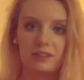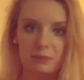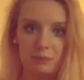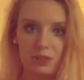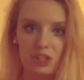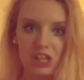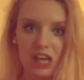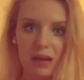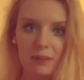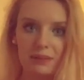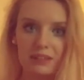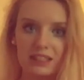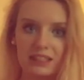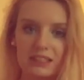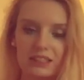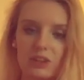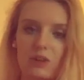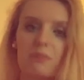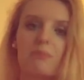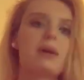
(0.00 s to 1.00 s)
pajama
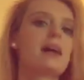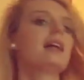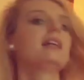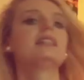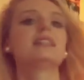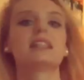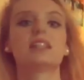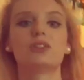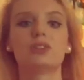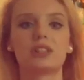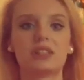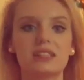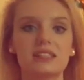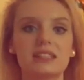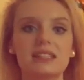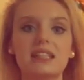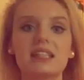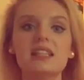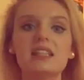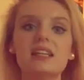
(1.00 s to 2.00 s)
that combines, as you can
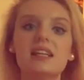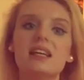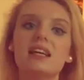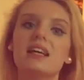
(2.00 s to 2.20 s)
see,